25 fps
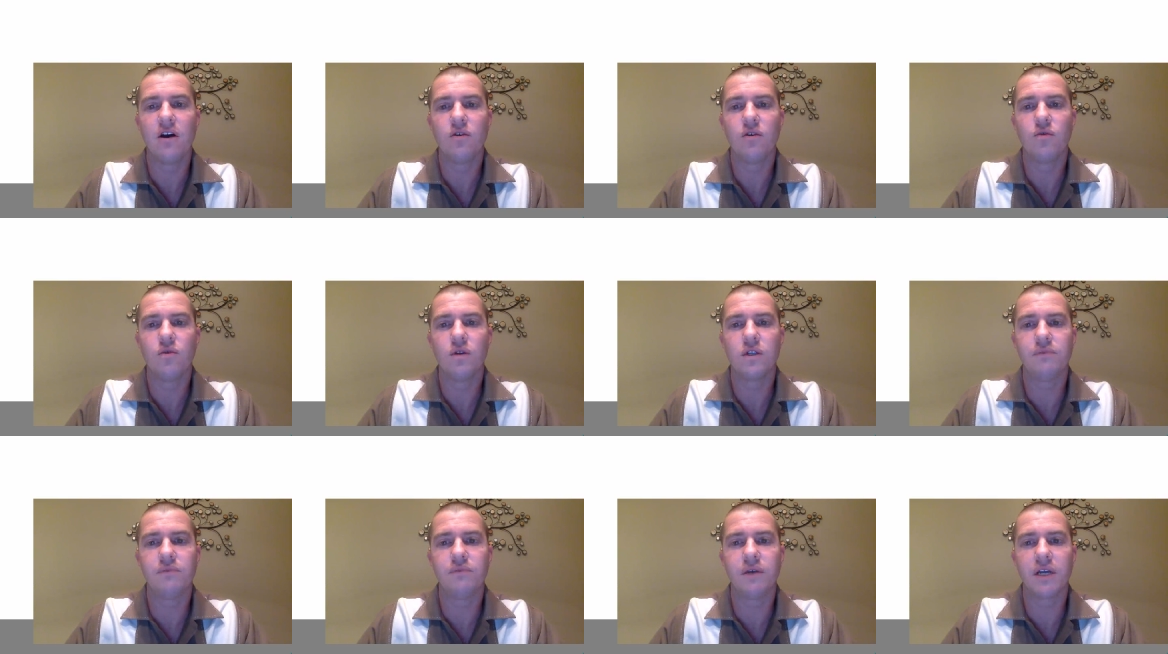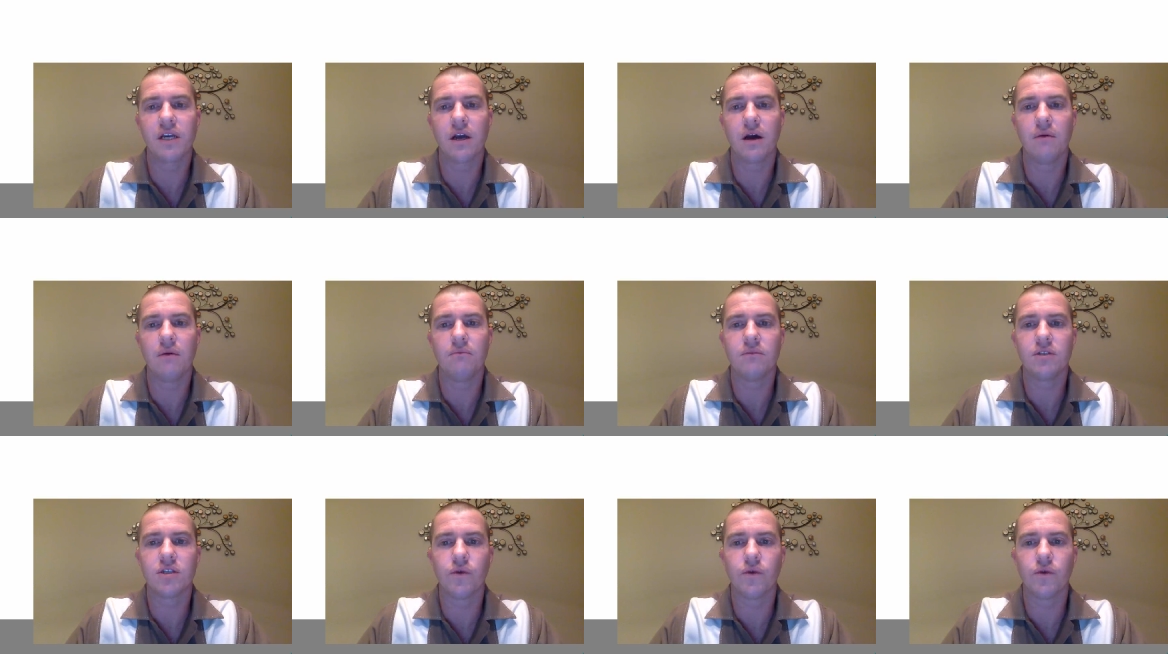which
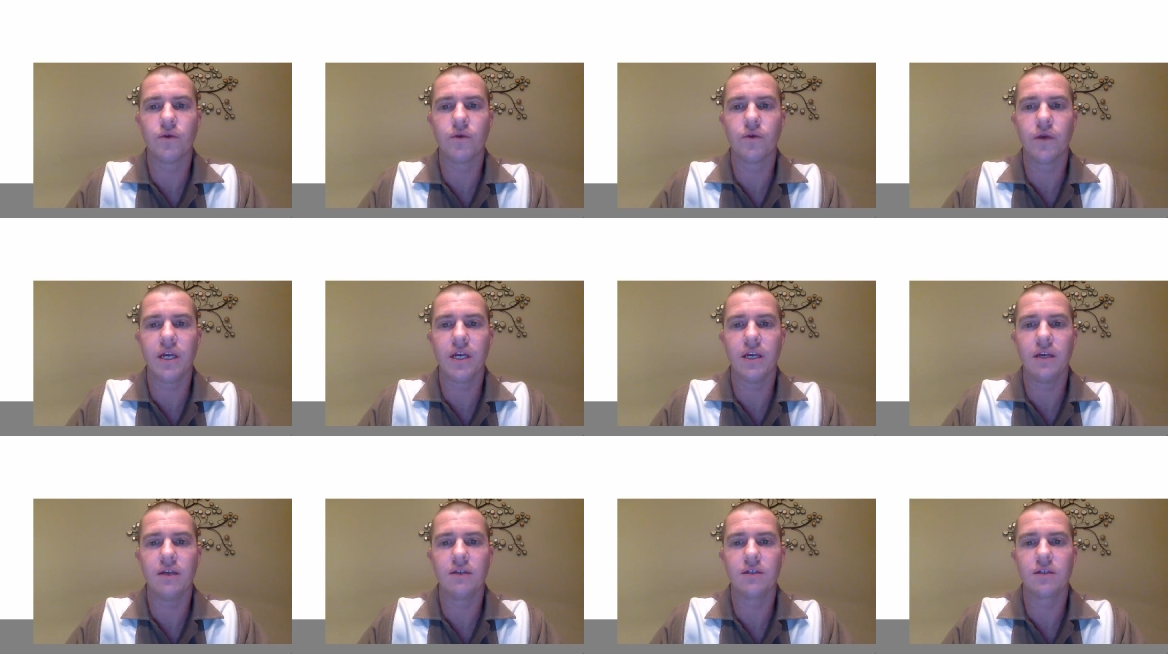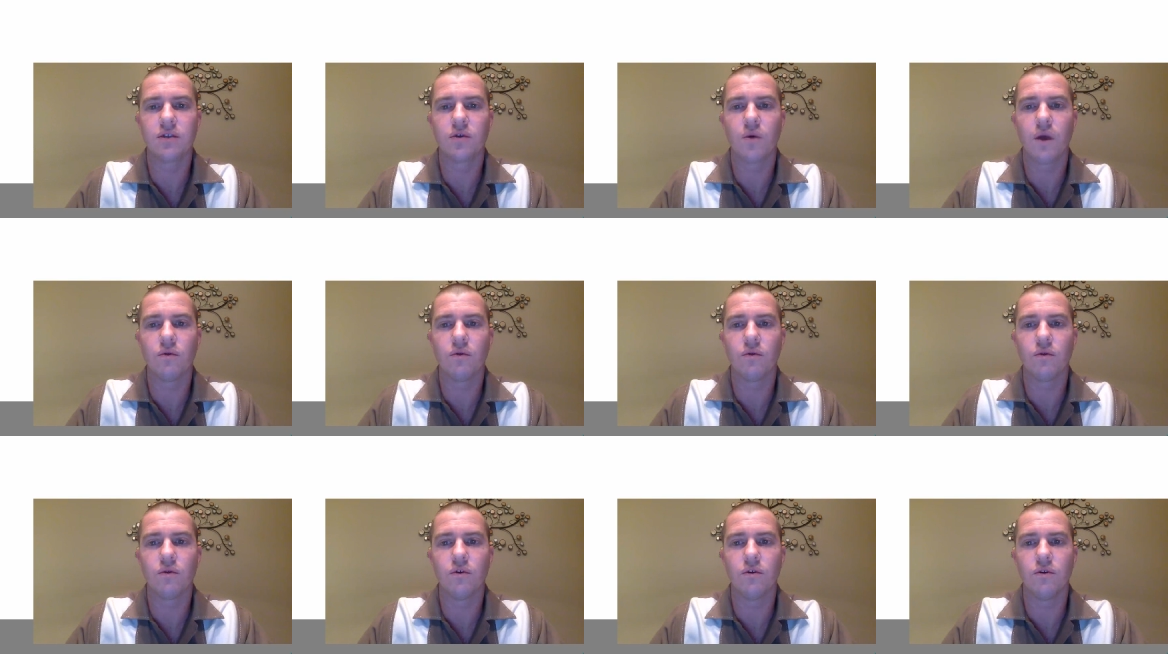becomes 3
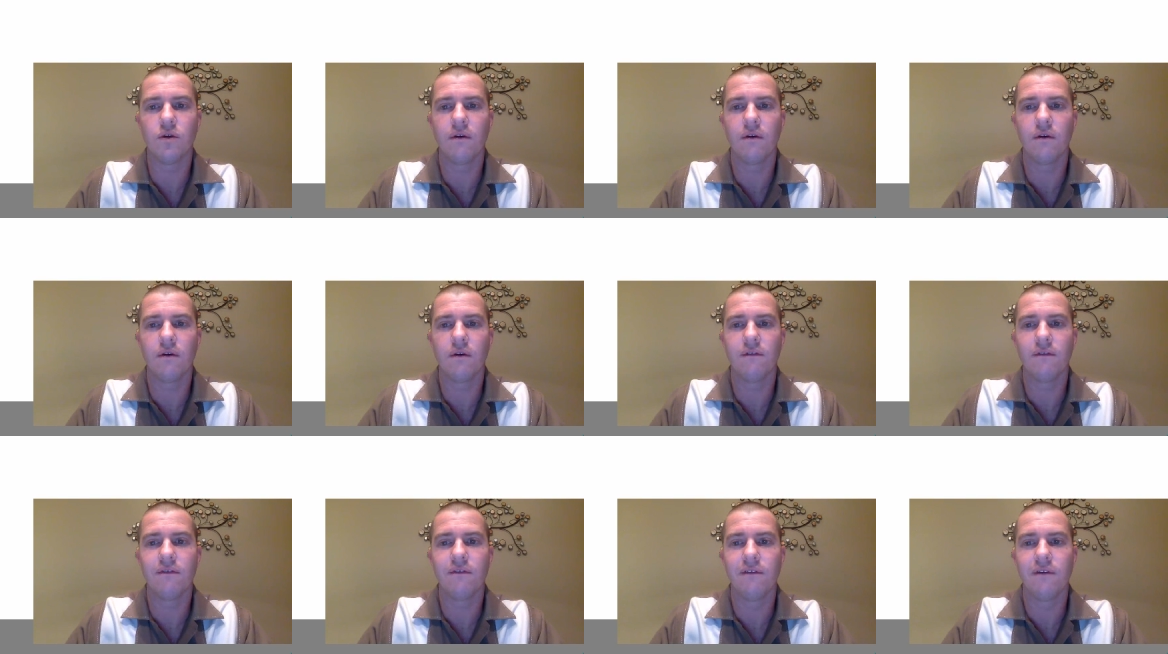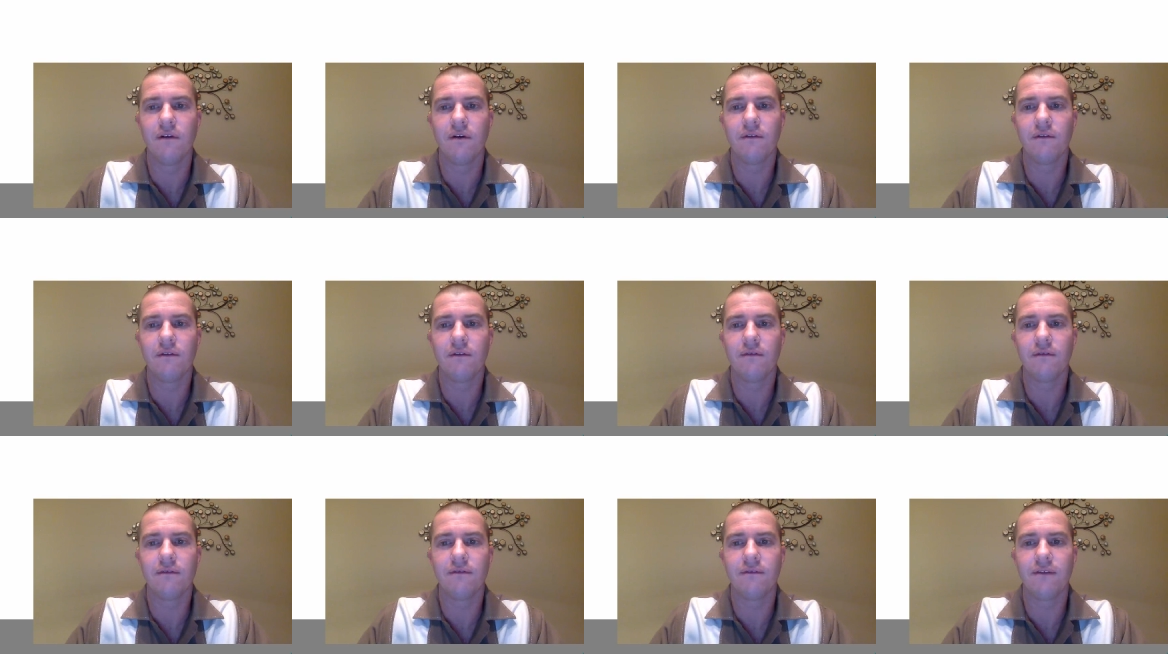square root of
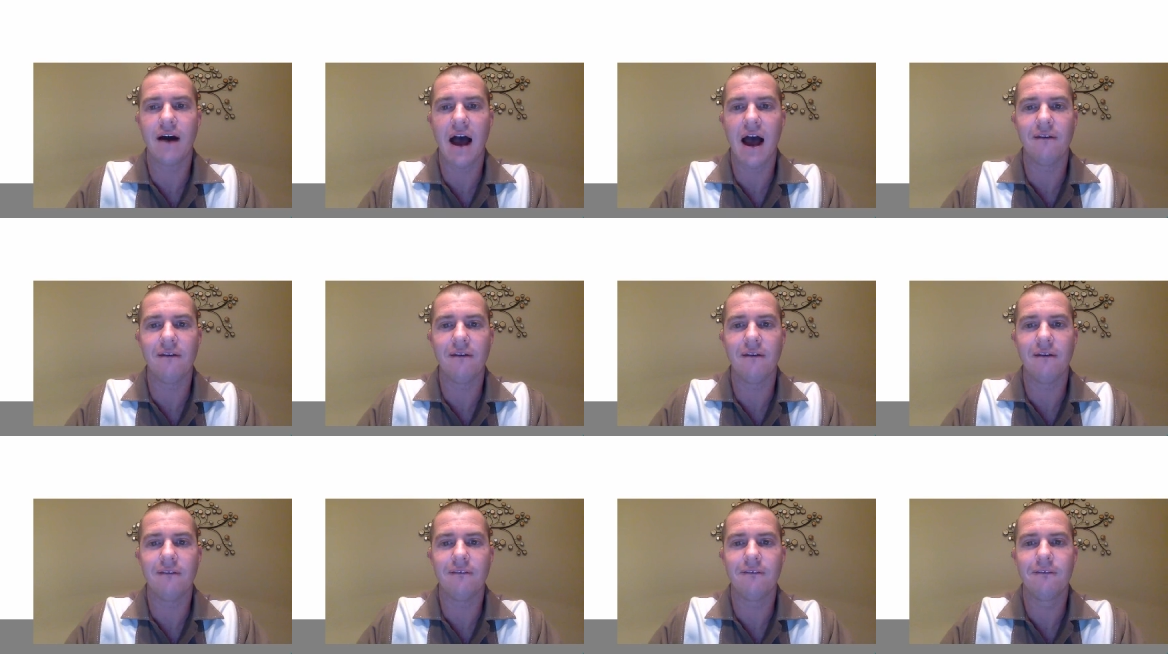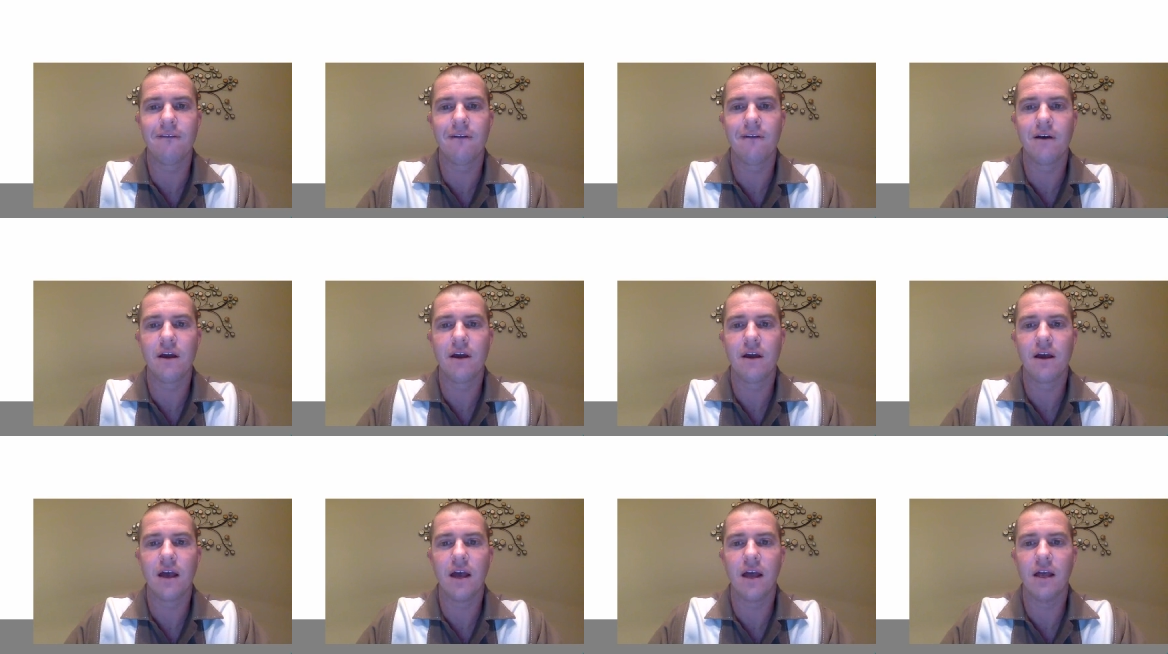5.
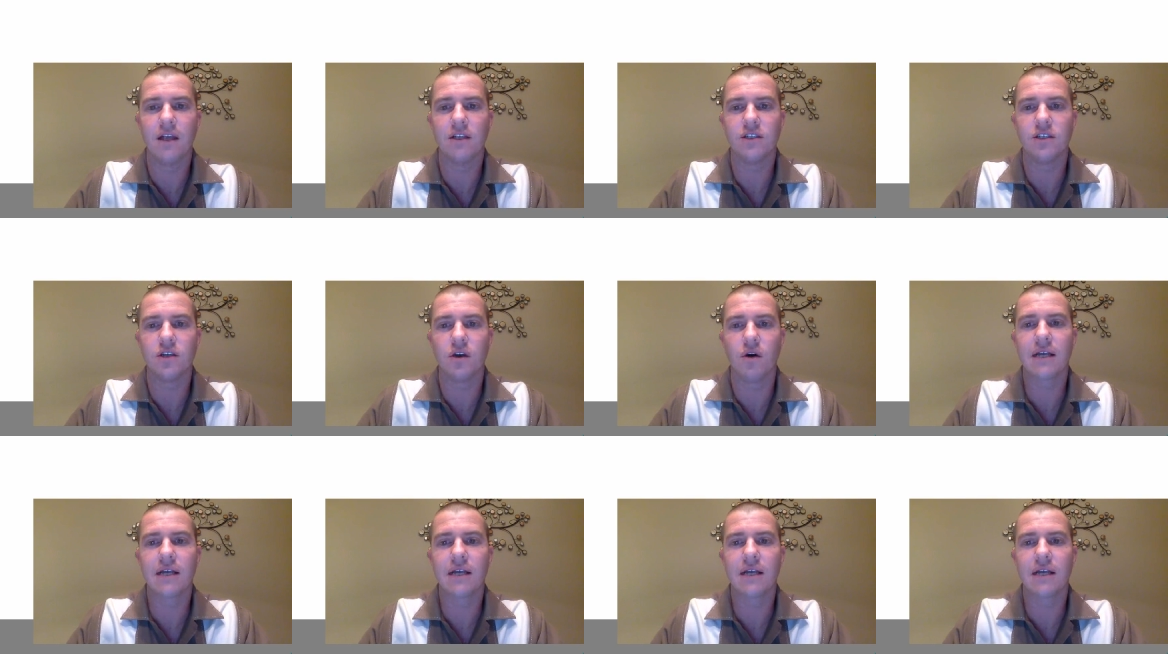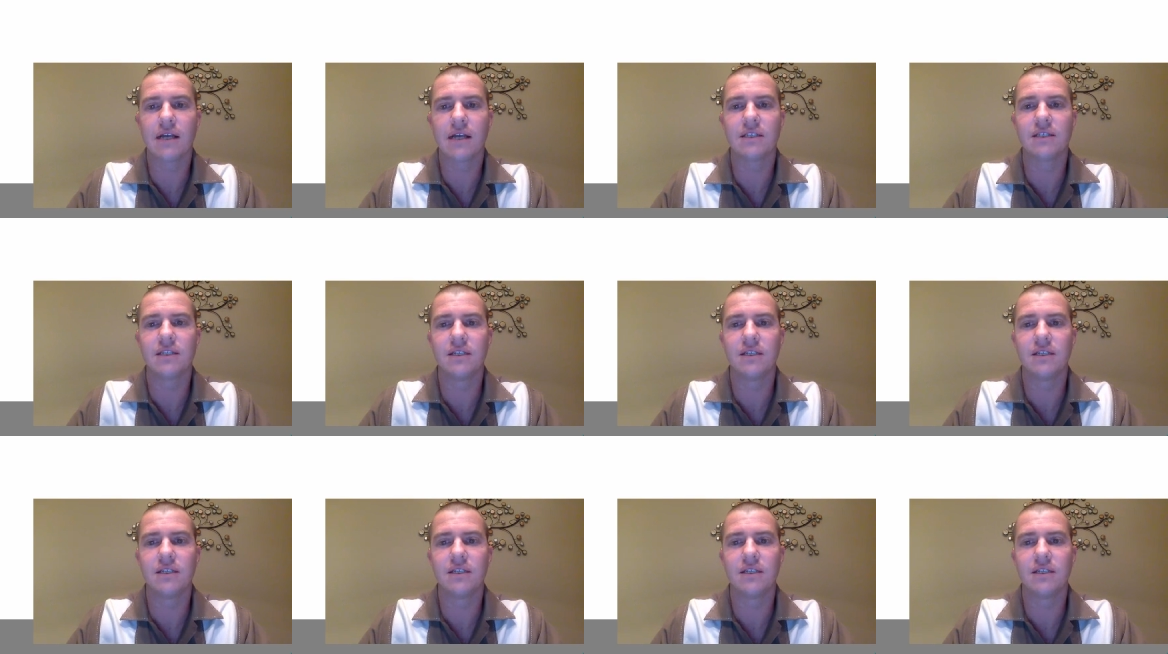And so x